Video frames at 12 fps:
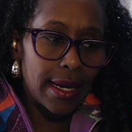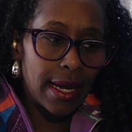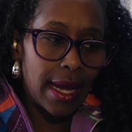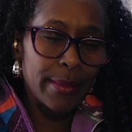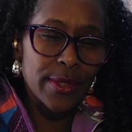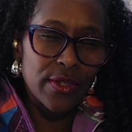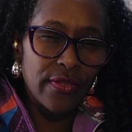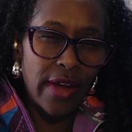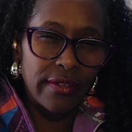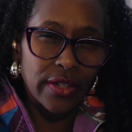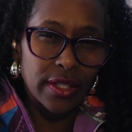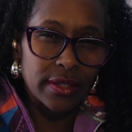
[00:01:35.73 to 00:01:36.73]
I'm a
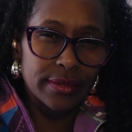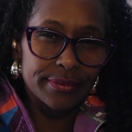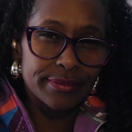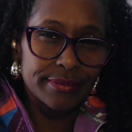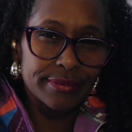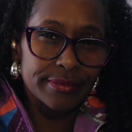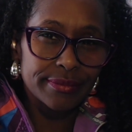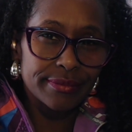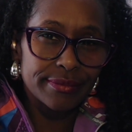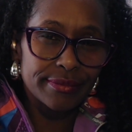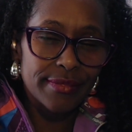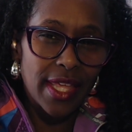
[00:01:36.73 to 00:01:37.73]
survivor
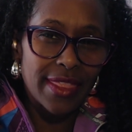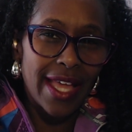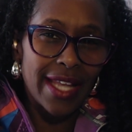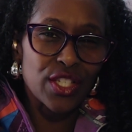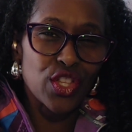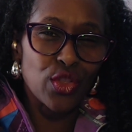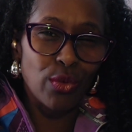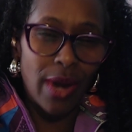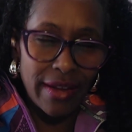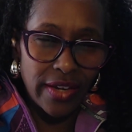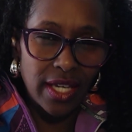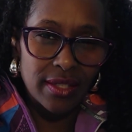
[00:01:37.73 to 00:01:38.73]
that is
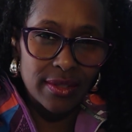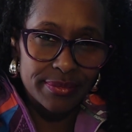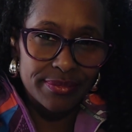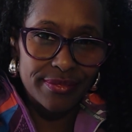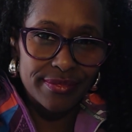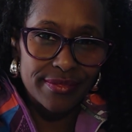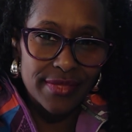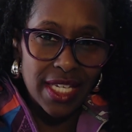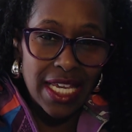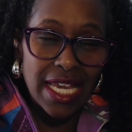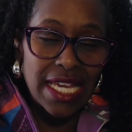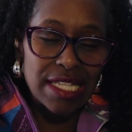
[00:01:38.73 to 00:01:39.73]
thriving.
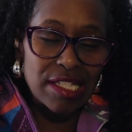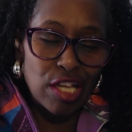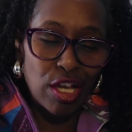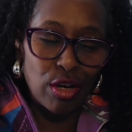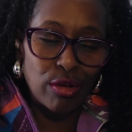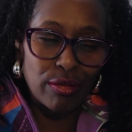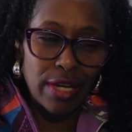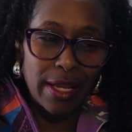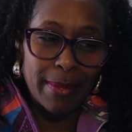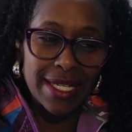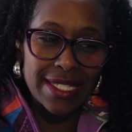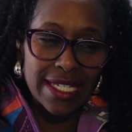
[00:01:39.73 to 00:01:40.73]
So, in
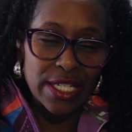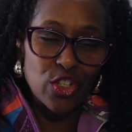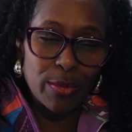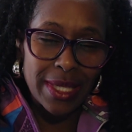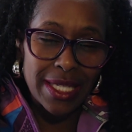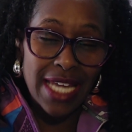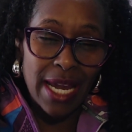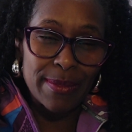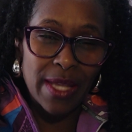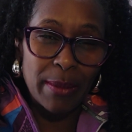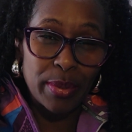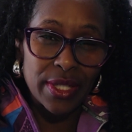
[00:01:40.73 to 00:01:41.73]
my signature, many times
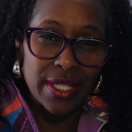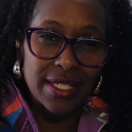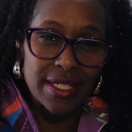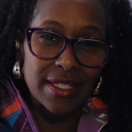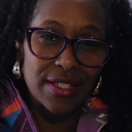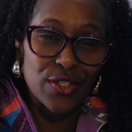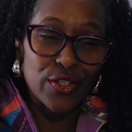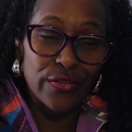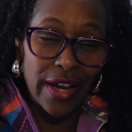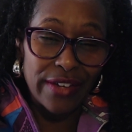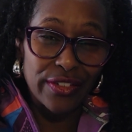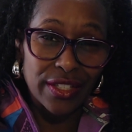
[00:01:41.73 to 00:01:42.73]
I put
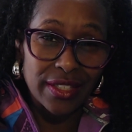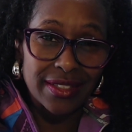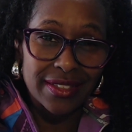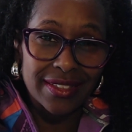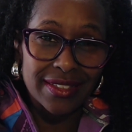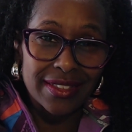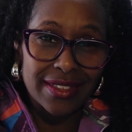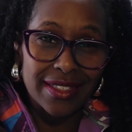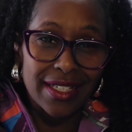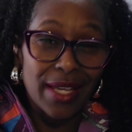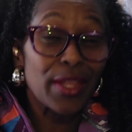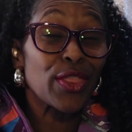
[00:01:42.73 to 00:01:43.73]
survivor,
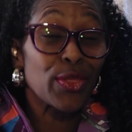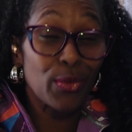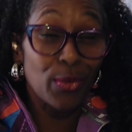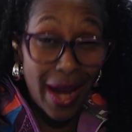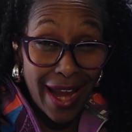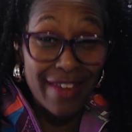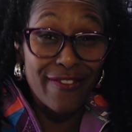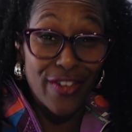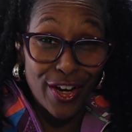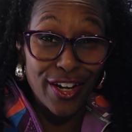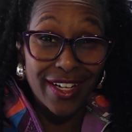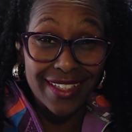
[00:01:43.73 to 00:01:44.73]

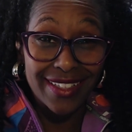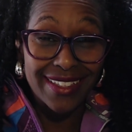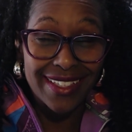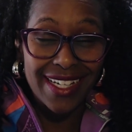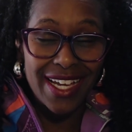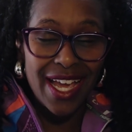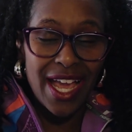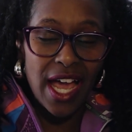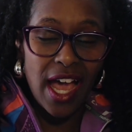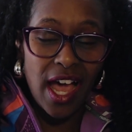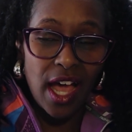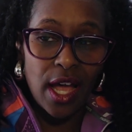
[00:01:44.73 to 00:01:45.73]
thriver.
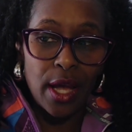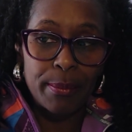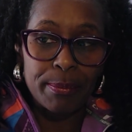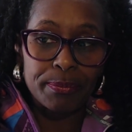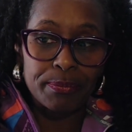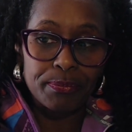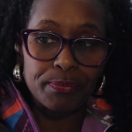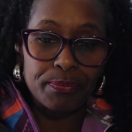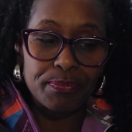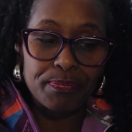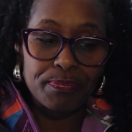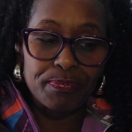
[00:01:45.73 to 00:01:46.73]
Um,
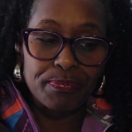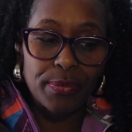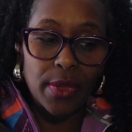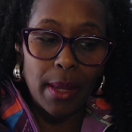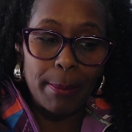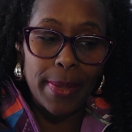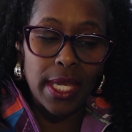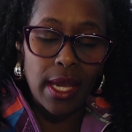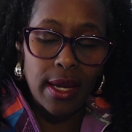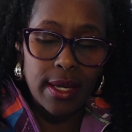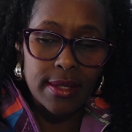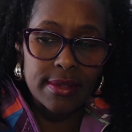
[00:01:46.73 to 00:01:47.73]

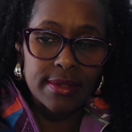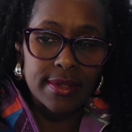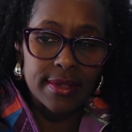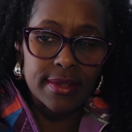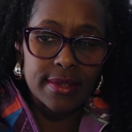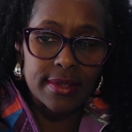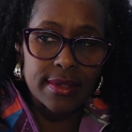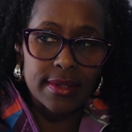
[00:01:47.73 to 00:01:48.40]
because